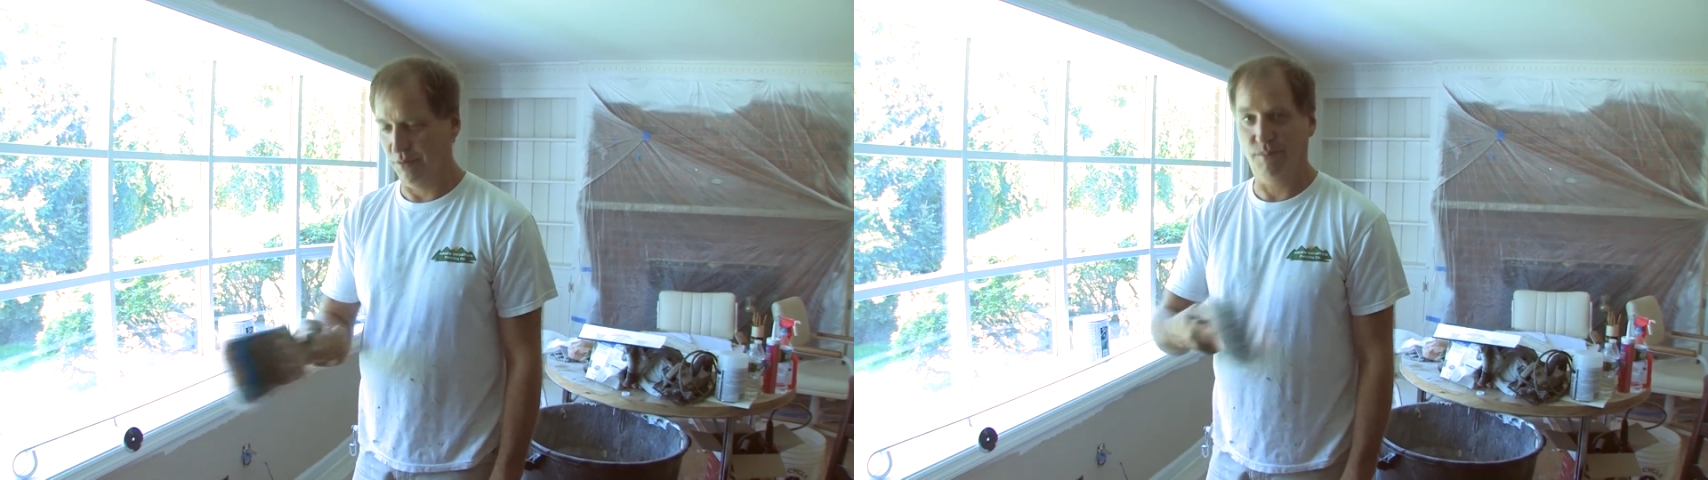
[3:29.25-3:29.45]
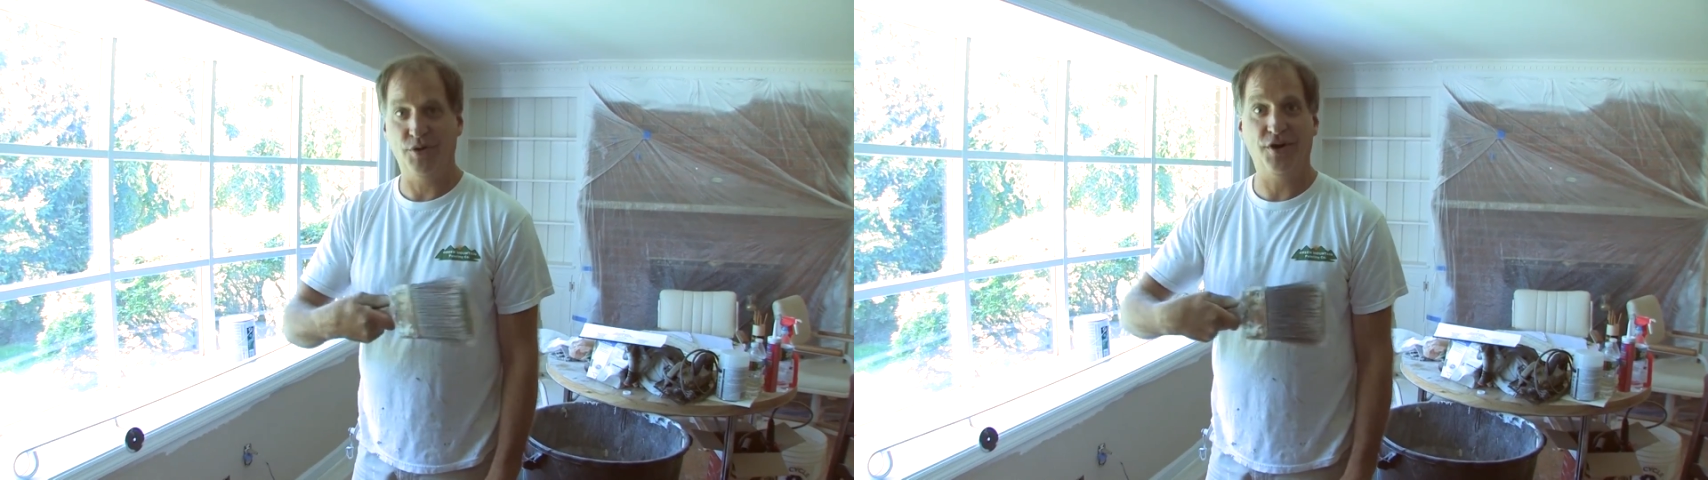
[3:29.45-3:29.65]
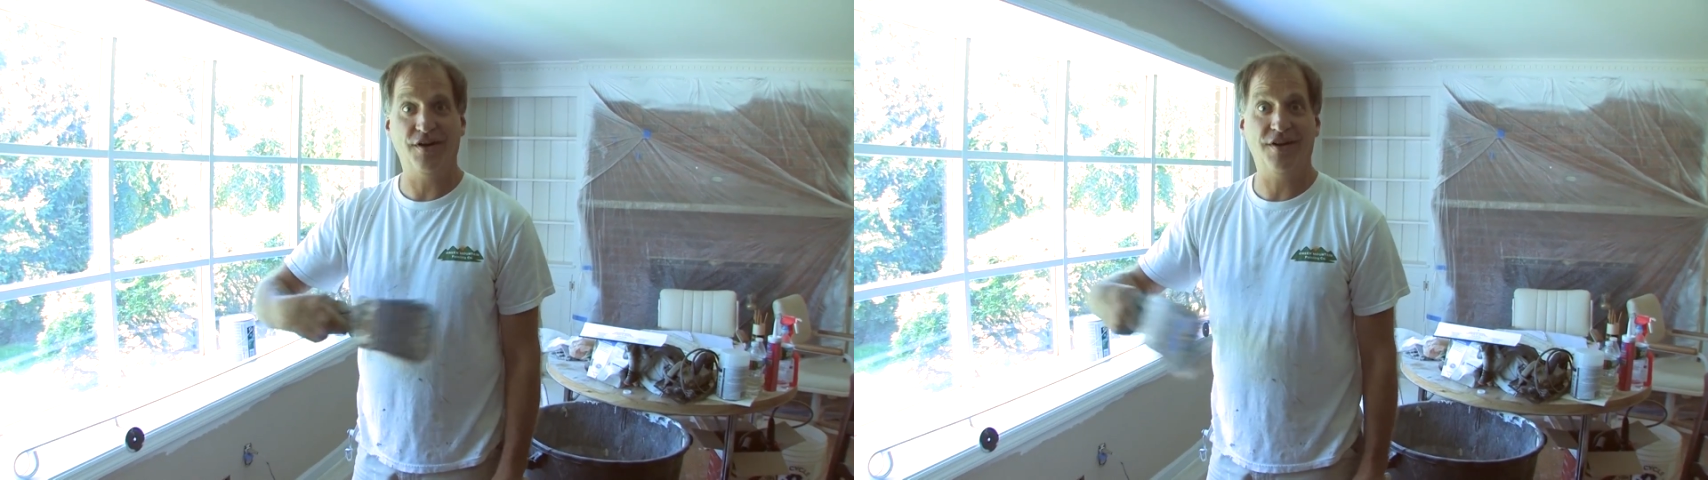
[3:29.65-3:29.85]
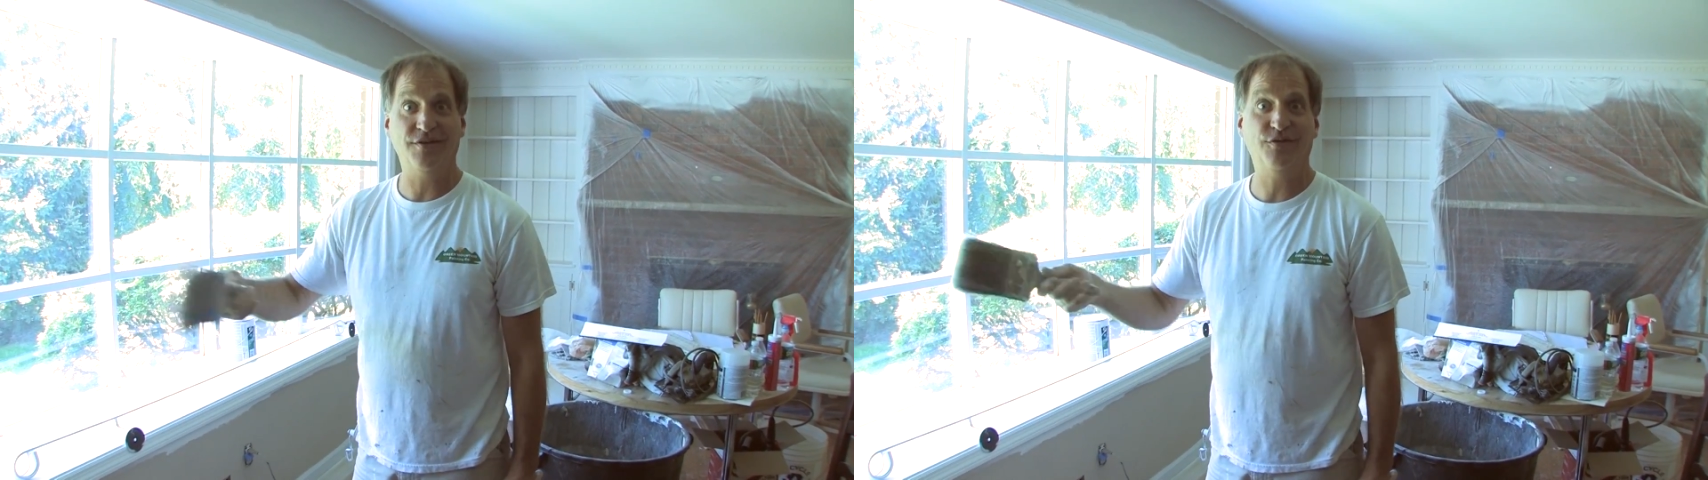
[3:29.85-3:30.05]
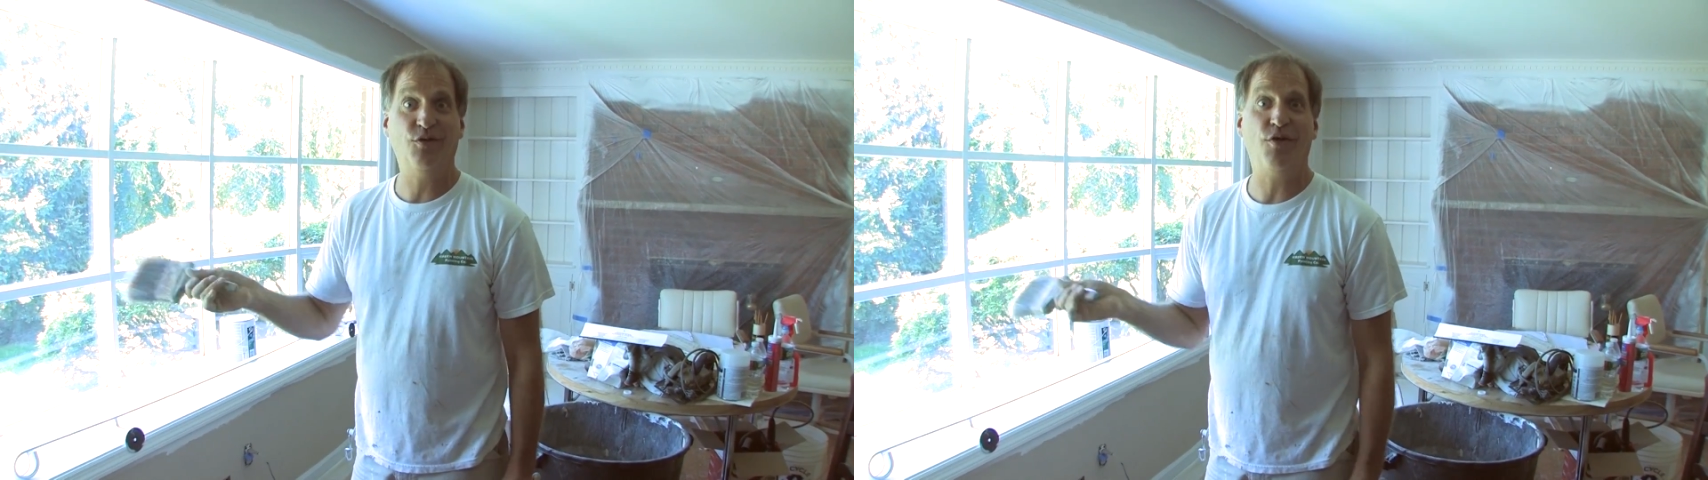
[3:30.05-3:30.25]
You put it
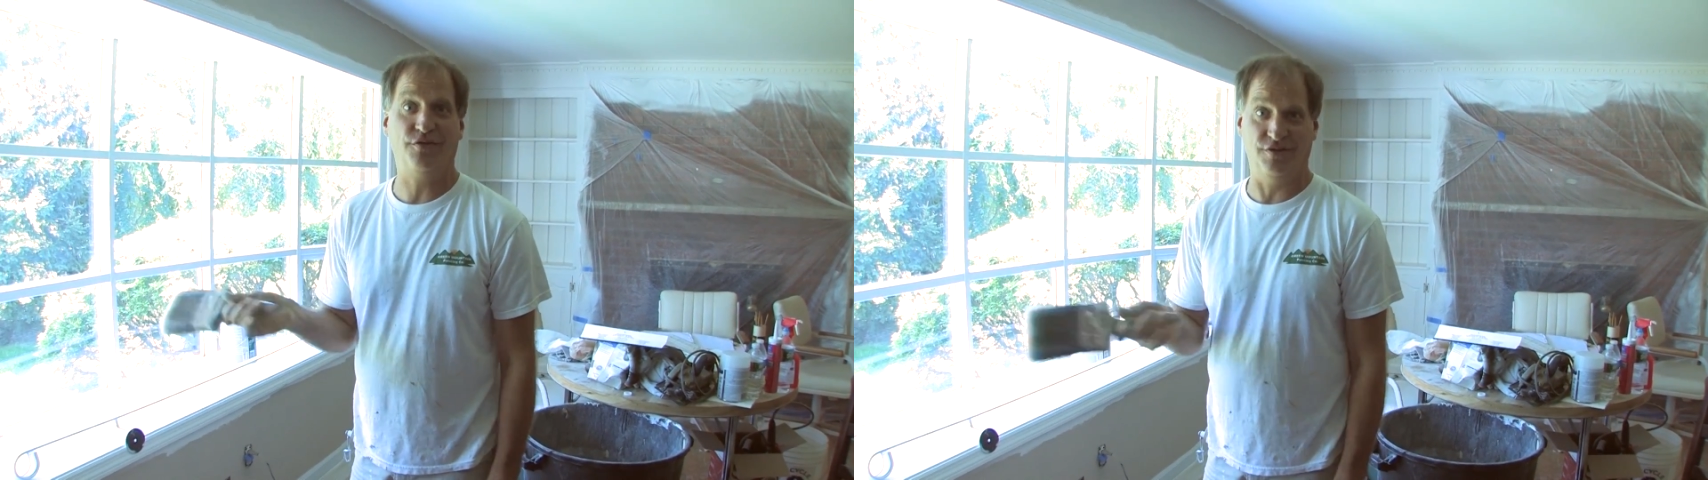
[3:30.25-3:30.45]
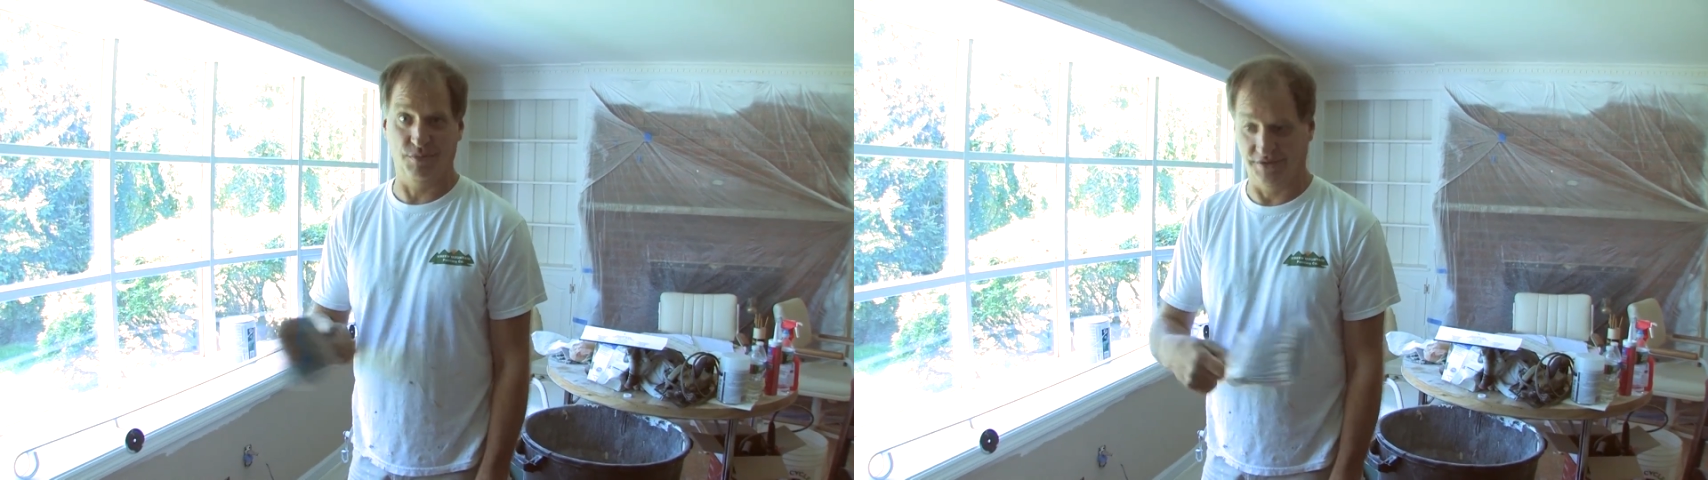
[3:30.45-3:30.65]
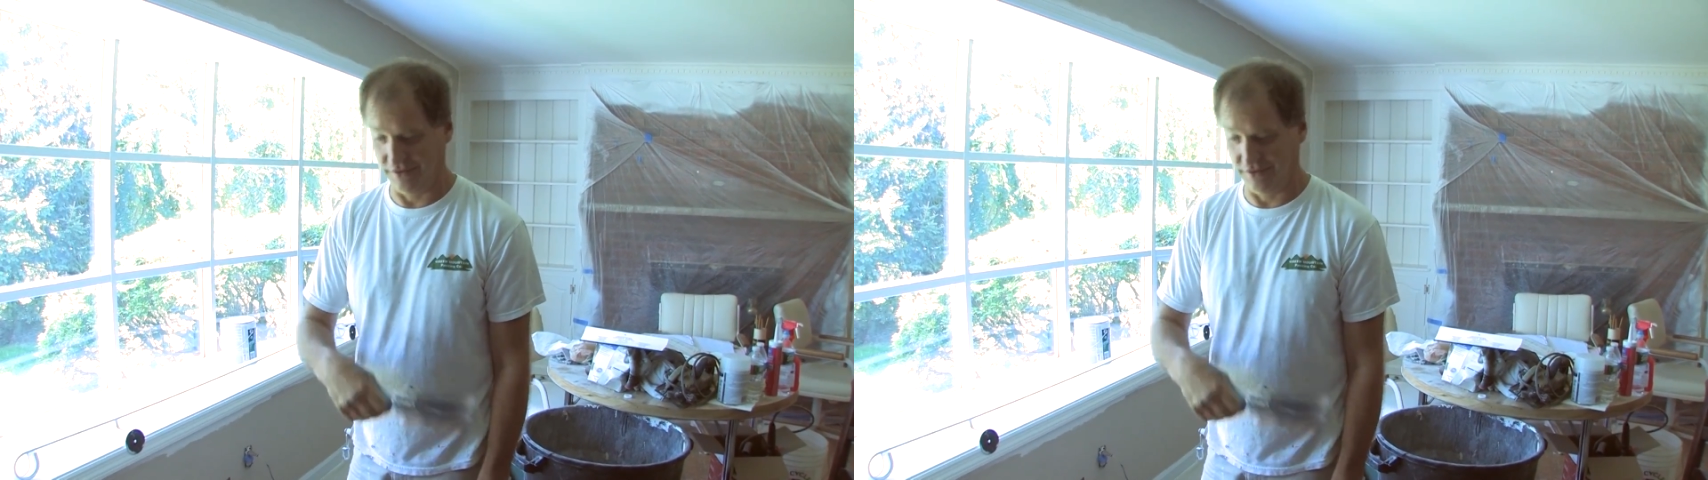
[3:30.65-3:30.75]
on saucy with